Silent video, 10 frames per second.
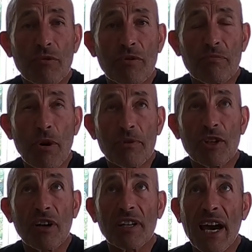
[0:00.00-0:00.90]
of probably
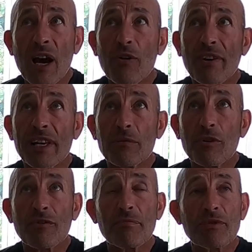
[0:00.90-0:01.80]
got kale
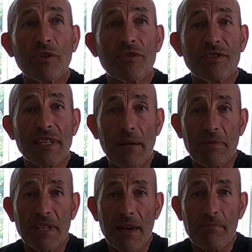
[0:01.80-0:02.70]
available from sort of
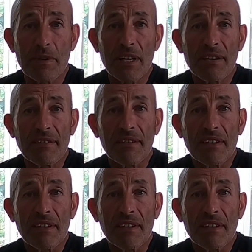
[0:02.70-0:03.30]
September